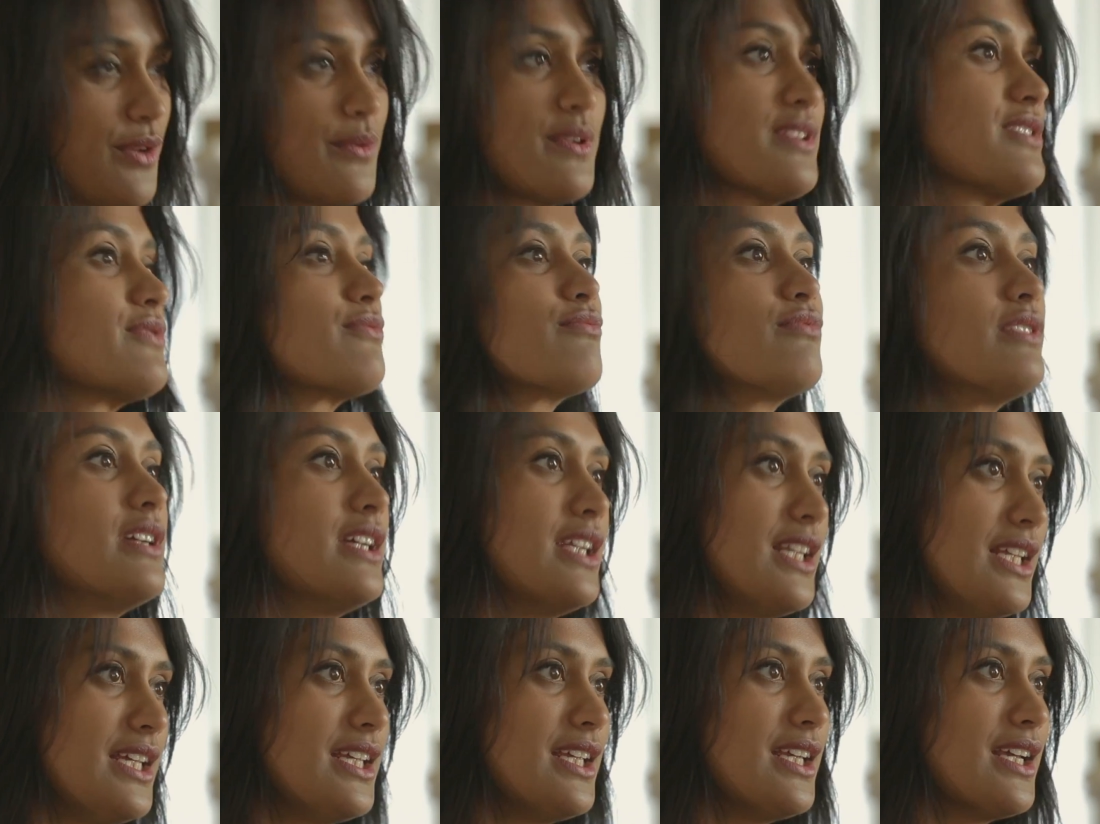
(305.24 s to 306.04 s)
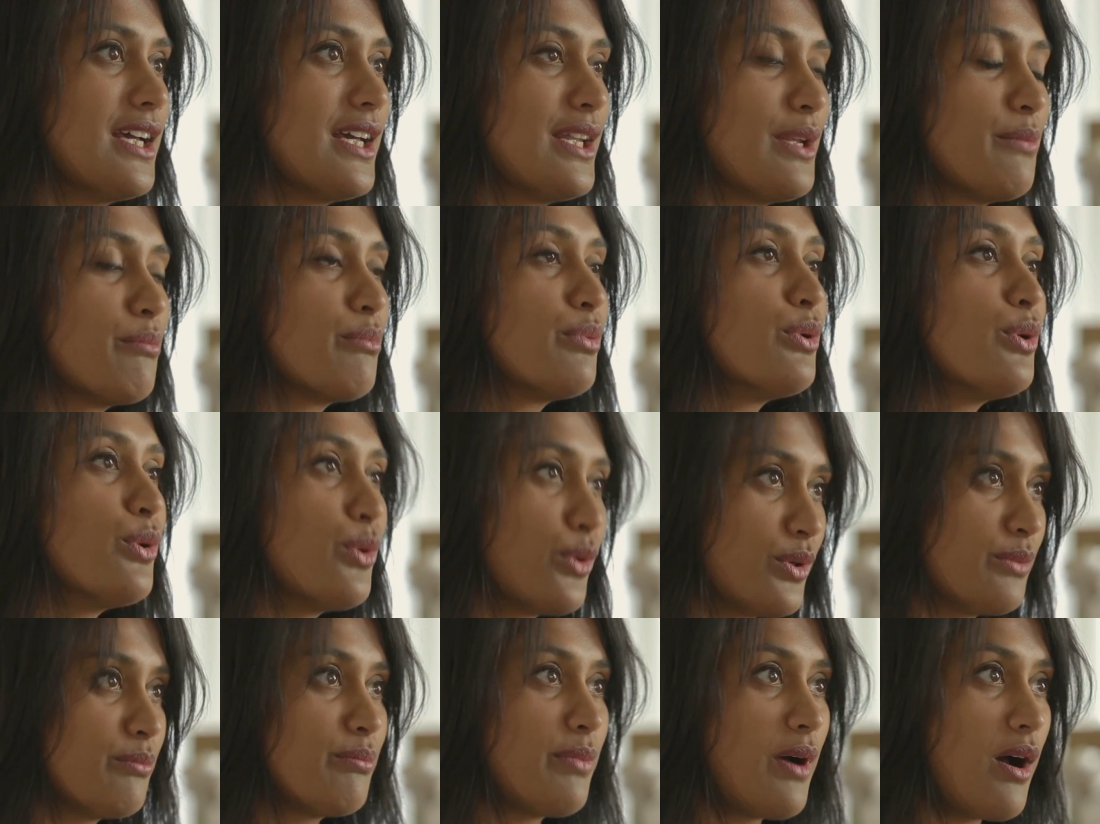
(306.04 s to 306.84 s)
it's really an
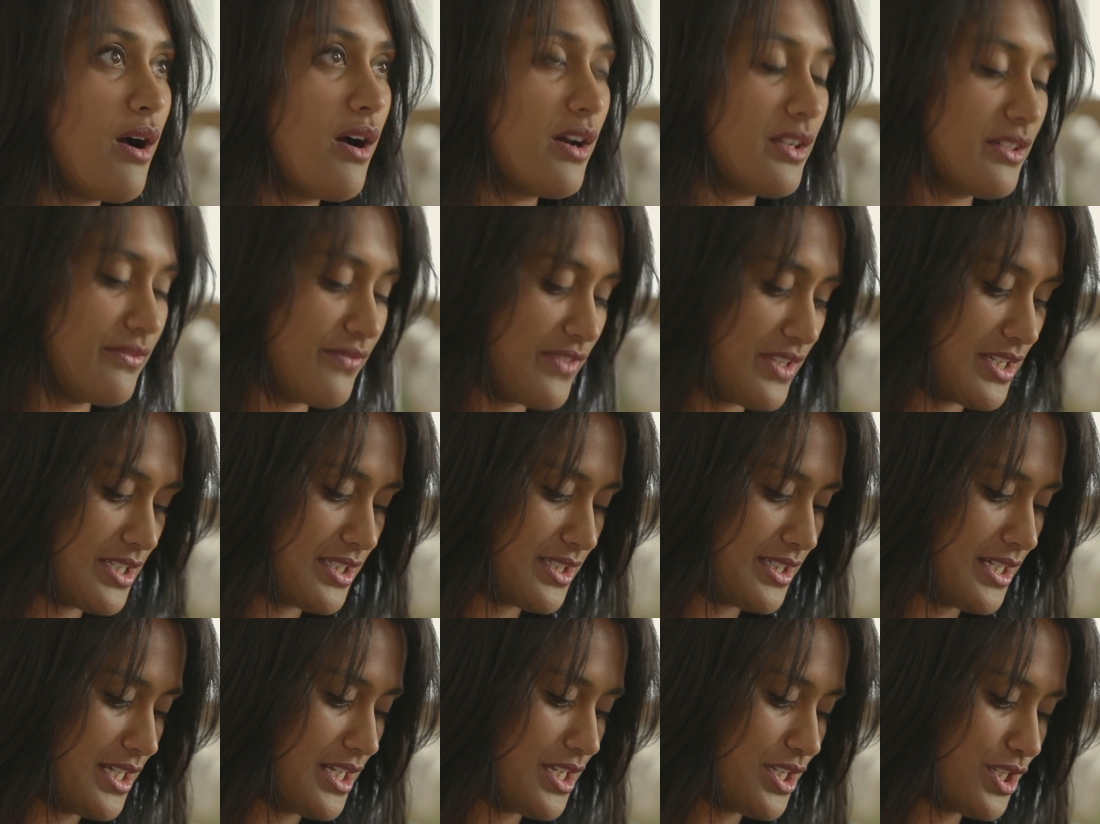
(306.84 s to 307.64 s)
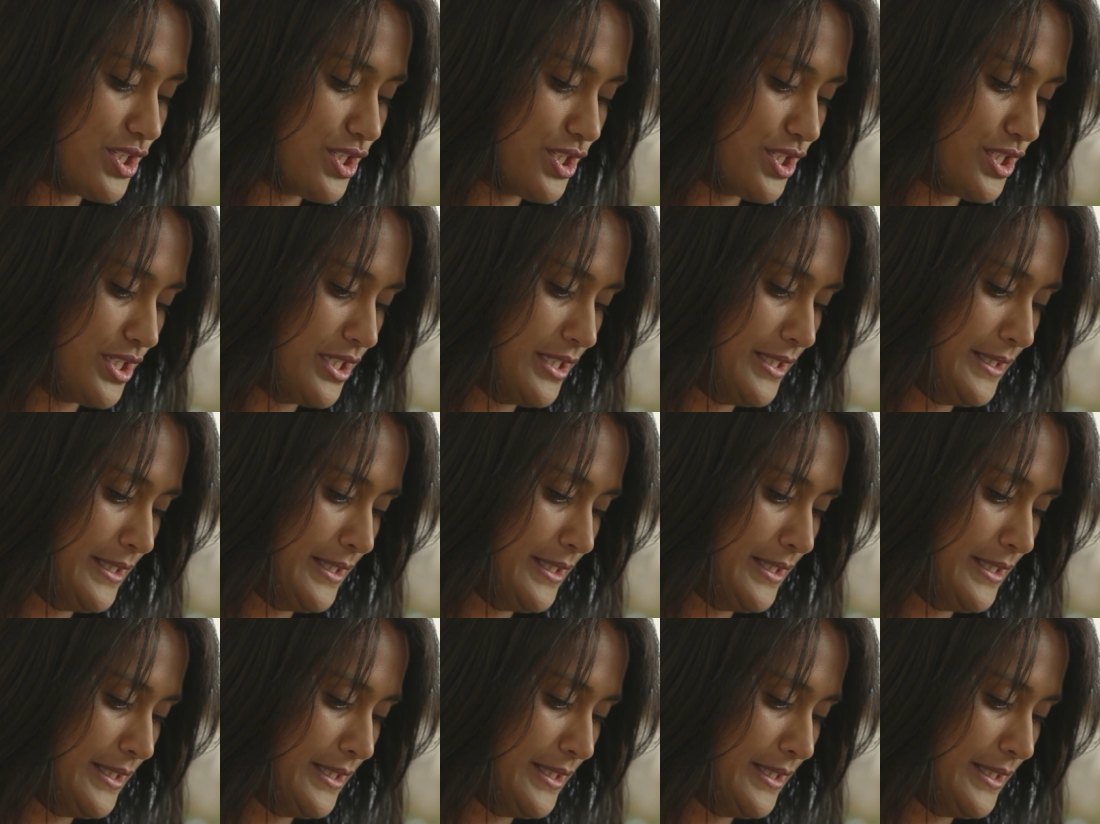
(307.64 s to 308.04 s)
important part of this dish.